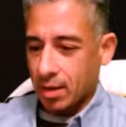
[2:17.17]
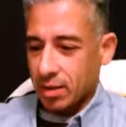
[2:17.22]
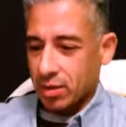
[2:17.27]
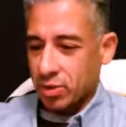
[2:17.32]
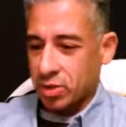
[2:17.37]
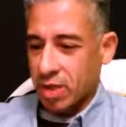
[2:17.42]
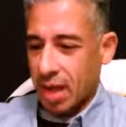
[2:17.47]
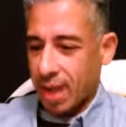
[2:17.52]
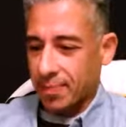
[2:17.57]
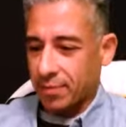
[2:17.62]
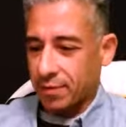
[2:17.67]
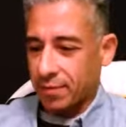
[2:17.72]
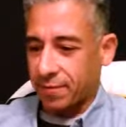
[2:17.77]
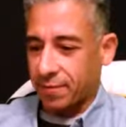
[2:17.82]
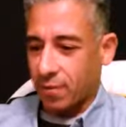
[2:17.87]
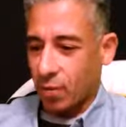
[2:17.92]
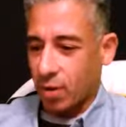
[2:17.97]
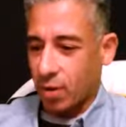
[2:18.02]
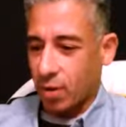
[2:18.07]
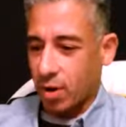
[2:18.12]
Chapter
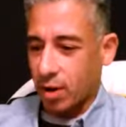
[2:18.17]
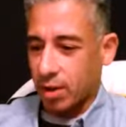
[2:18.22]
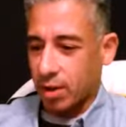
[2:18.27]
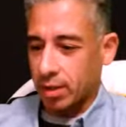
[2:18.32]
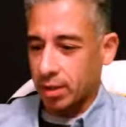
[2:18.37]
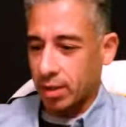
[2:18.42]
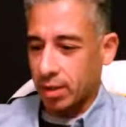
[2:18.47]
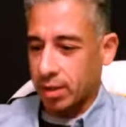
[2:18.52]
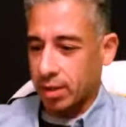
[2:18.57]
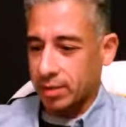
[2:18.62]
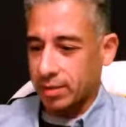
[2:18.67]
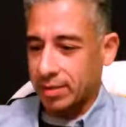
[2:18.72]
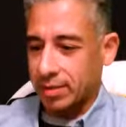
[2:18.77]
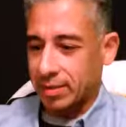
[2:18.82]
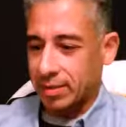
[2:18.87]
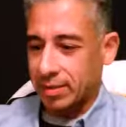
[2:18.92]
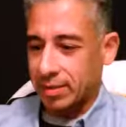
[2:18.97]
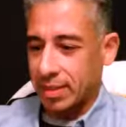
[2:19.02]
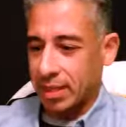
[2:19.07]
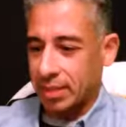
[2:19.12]
four, uh,
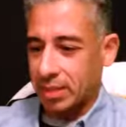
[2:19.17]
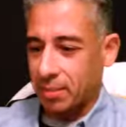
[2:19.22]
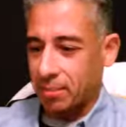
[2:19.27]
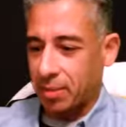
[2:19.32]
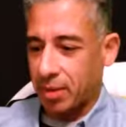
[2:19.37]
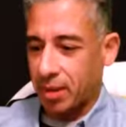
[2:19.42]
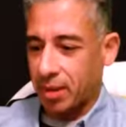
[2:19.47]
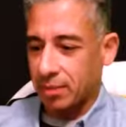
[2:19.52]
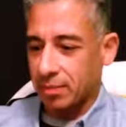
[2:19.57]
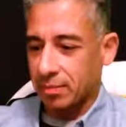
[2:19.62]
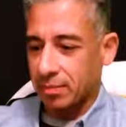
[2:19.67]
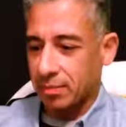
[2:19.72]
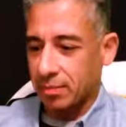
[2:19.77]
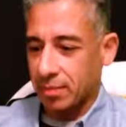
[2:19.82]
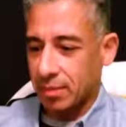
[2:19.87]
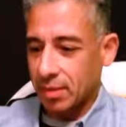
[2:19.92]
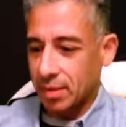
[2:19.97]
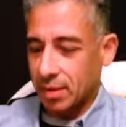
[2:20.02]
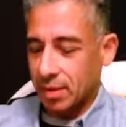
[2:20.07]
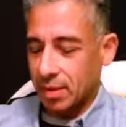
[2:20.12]
discipline
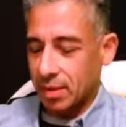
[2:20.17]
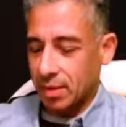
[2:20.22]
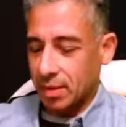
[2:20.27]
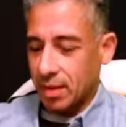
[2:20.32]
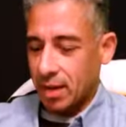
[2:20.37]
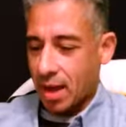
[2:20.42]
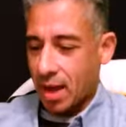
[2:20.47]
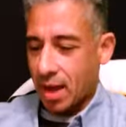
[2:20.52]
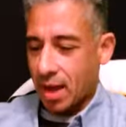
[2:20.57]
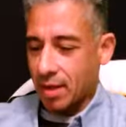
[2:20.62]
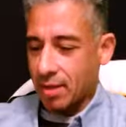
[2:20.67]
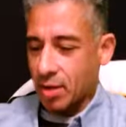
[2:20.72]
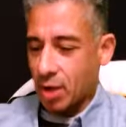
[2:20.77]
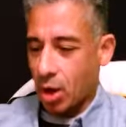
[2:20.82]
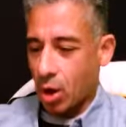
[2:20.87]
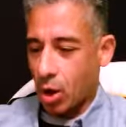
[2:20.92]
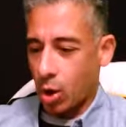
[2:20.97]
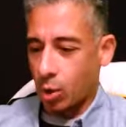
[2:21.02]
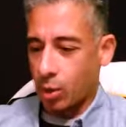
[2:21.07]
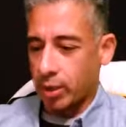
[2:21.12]

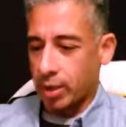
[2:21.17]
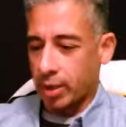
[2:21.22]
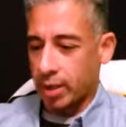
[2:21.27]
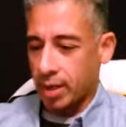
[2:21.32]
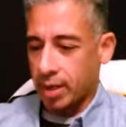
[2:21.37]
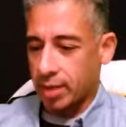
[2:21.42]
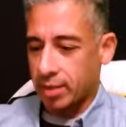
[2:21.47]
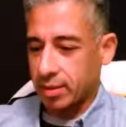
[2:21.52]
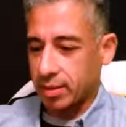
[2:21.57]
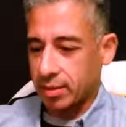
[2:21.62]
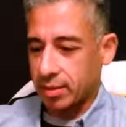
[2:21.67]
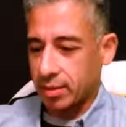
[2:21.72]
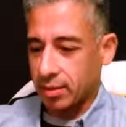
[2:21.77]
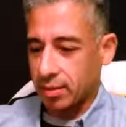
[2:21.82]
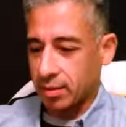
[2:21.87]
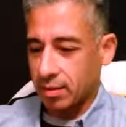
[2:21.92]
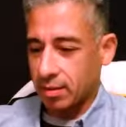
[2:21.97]
and holiness